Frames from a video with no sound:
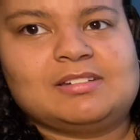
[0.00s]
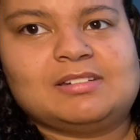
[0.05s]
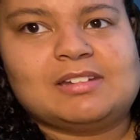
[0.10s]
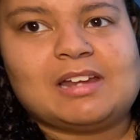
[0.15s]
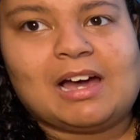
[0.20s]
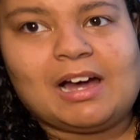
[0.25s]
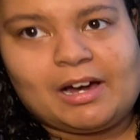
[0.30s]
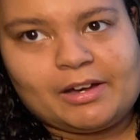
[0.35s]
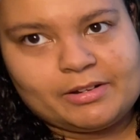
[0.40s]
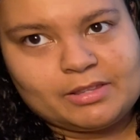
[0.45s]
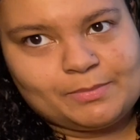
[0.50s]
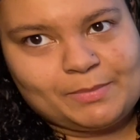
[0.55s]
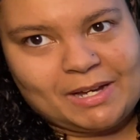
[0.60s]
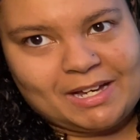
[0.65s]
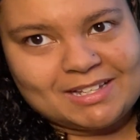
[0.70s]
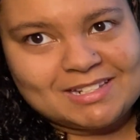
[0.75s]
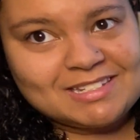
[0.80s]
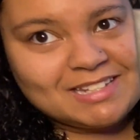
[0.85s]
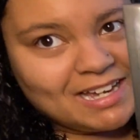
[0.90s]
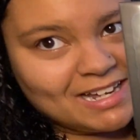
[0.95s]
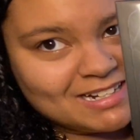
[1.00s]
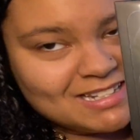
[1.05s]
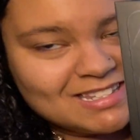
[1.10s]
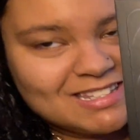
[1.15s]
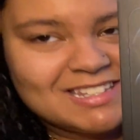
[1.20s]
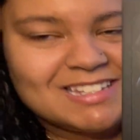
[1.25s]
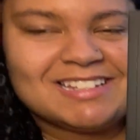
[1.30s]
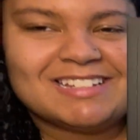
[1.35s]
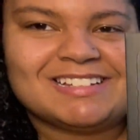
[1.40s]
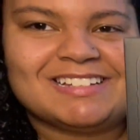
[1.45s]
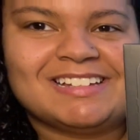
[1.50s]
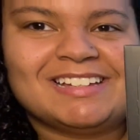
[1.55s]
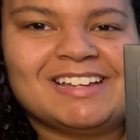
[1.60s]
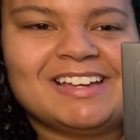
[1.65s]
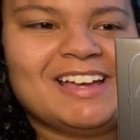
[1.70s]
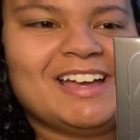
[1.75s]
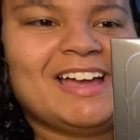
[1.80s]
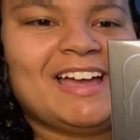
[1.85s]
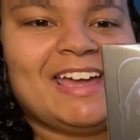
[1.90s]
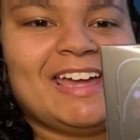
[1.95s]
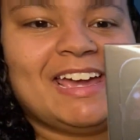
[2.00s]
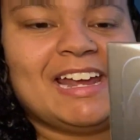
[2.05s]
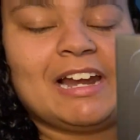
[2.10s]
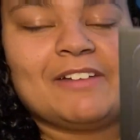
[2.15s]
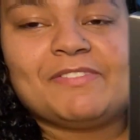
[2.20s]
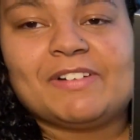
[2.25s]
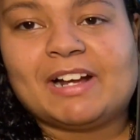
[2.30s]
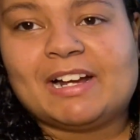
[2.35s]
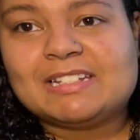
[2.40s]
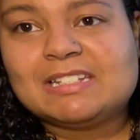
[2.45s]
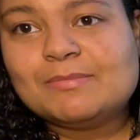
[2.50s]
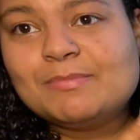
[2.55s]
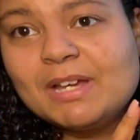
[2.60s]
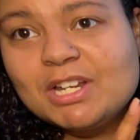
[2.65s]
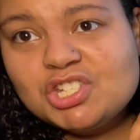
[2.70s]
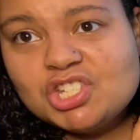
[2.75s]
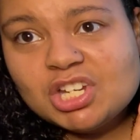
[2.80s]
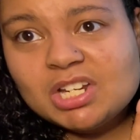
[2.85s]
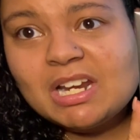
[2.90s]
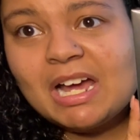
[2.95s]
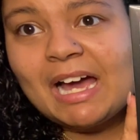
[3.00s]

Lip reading: Not out of the box yet. And I forgot to mention,